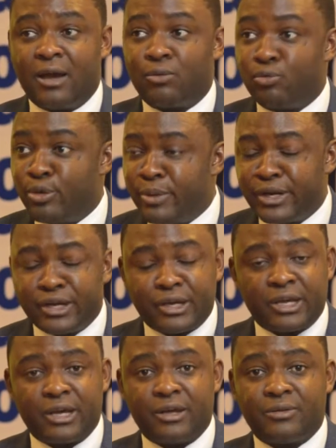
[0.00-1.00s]
women
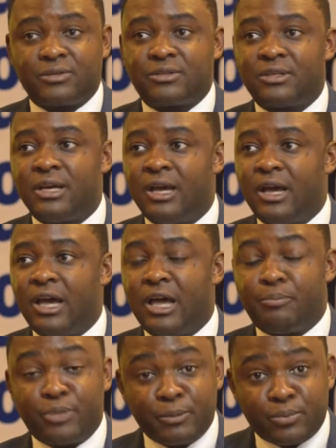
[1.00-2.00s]
and girls,
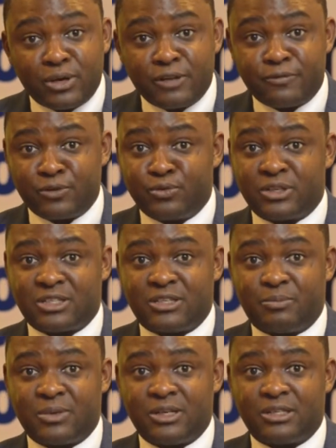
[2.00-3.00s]
people living with
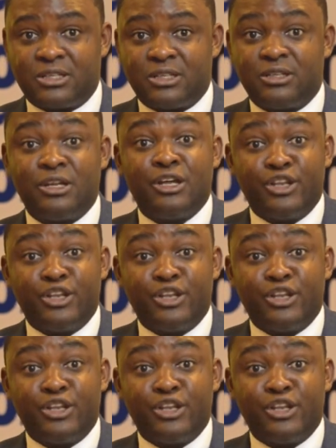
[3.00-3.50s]
disability,